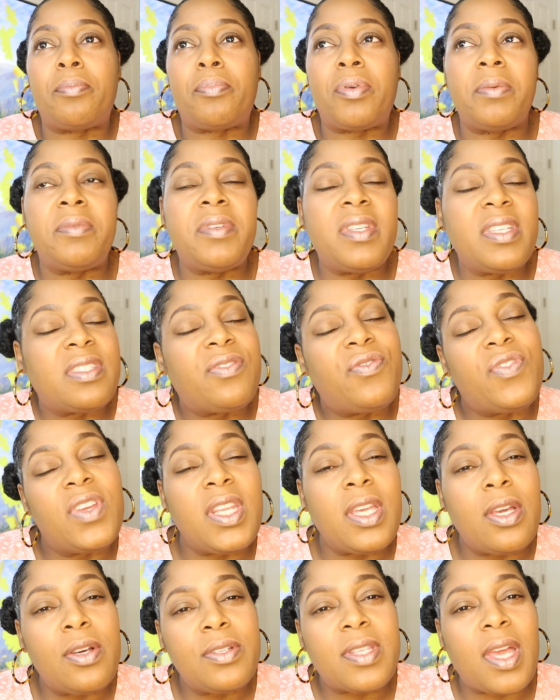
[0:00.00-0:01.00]
previous
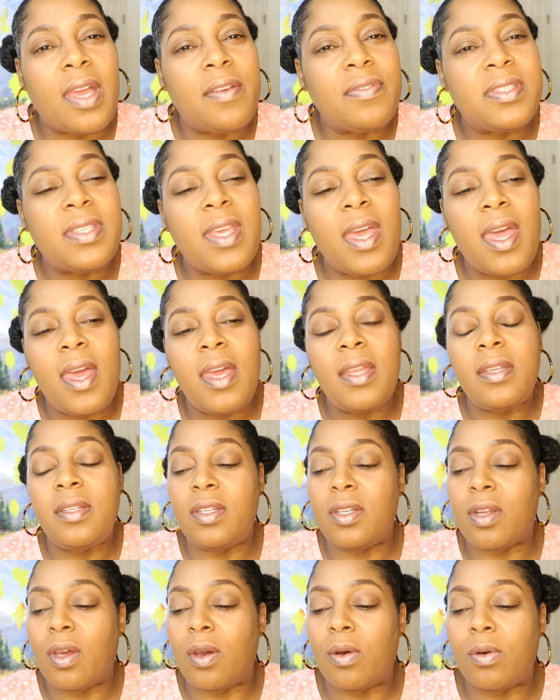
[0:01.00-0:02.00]
videos I've said,
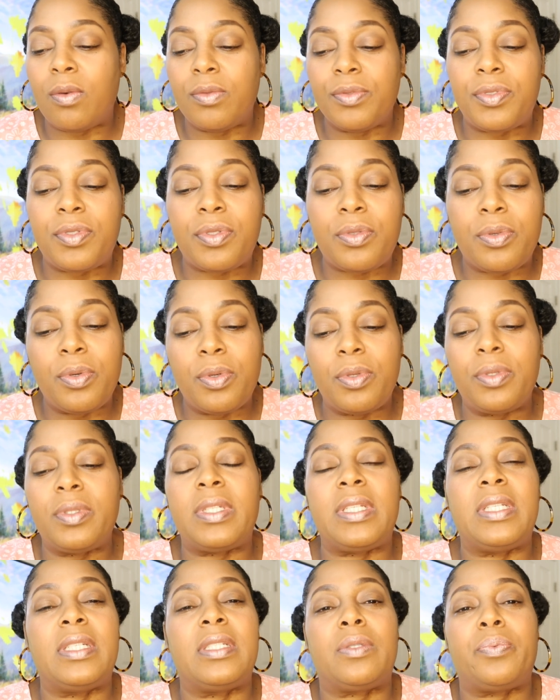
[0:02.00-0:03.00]
you know,
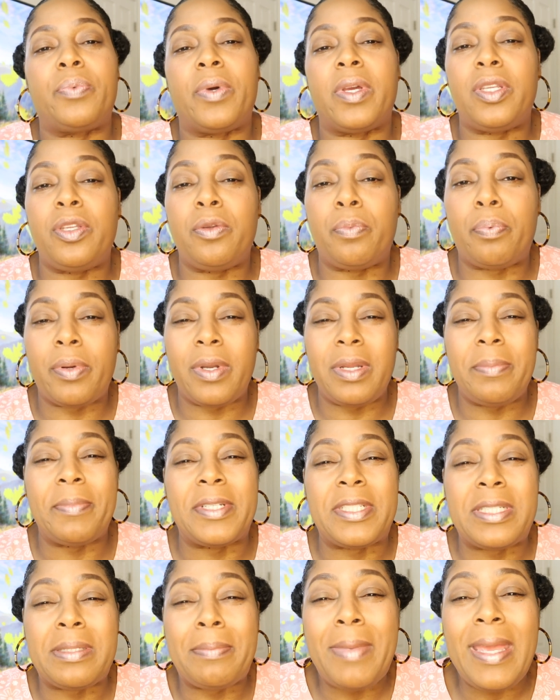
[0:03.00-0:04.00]
school is what you pretty
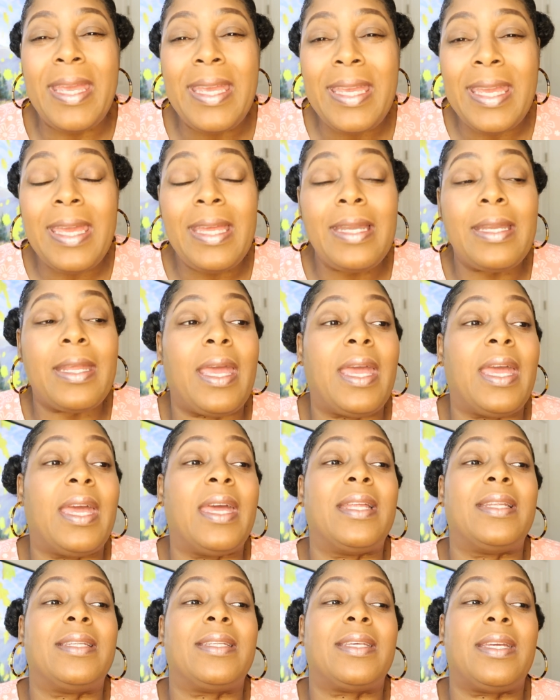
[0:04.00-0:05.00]
much make it
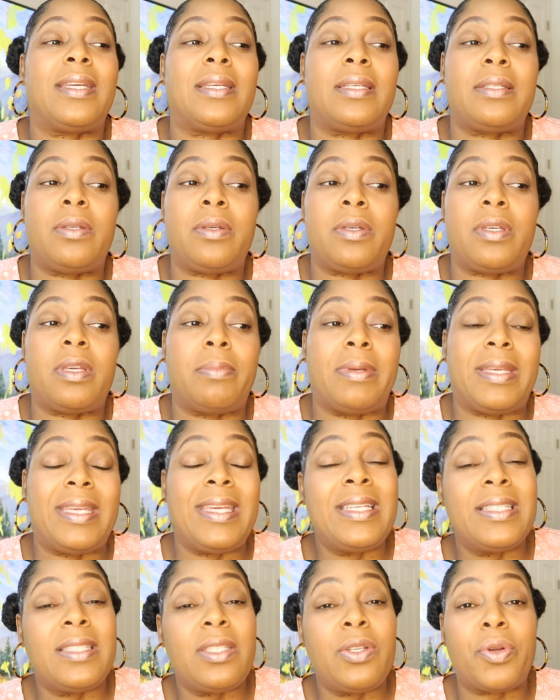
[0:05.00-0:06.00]
and it could be
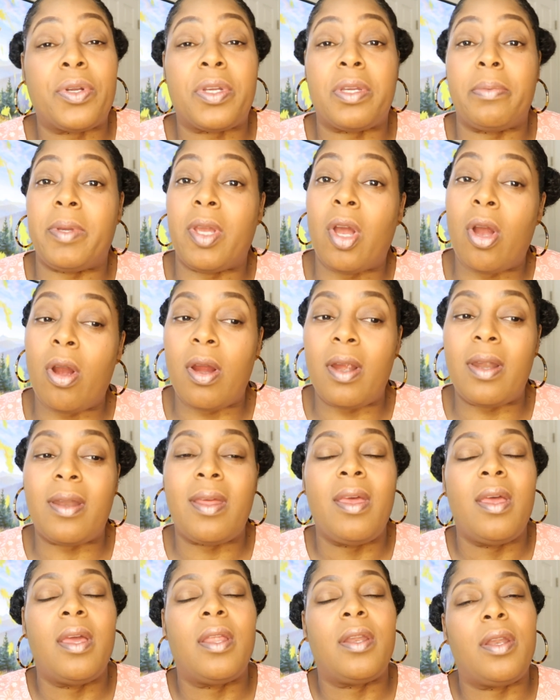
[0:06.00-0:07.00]
easy or it could be hard.
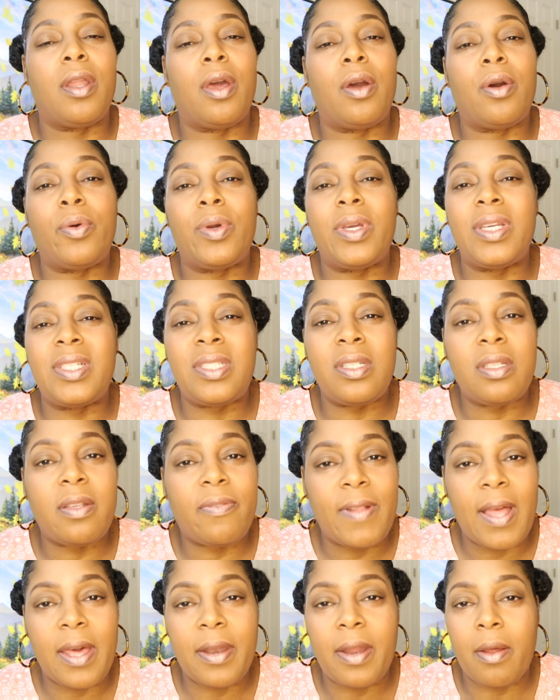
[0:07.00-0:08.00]
No, it's just
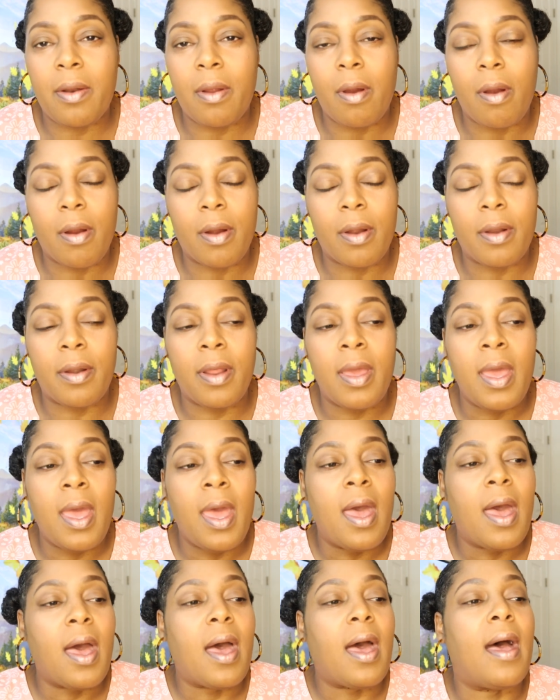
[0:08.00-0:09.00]
flat out hard.
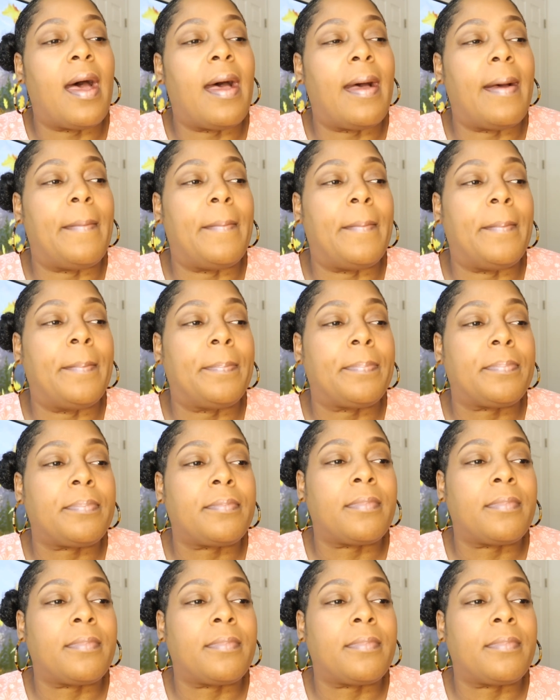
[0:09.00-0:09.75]
Um,